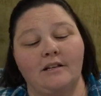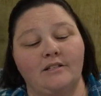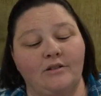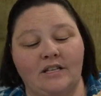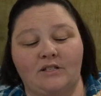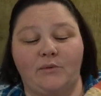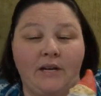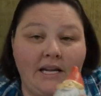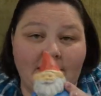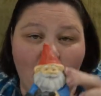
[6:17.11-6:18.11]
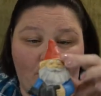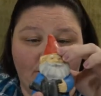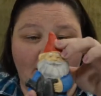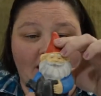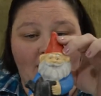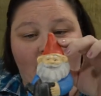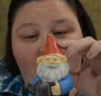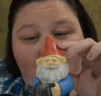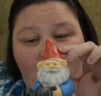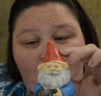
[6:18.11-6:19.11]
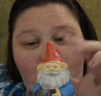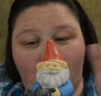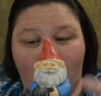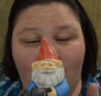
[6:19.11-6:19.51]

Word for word: So this one, he's holding a little